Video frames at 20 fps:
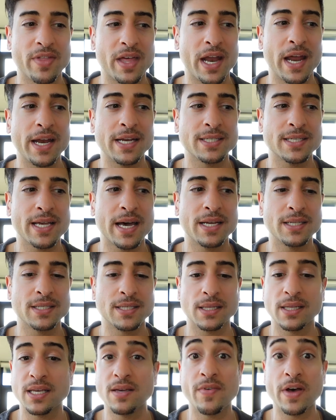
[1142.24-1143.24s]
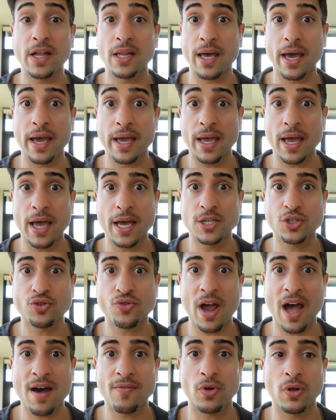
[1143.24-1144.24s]
that I decided to leave LA and
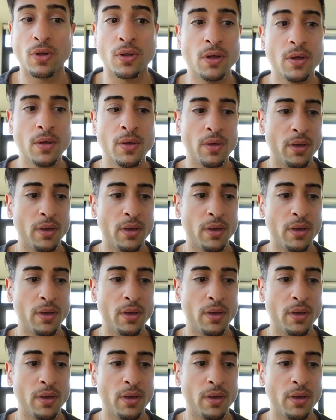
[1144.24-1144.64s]
travel.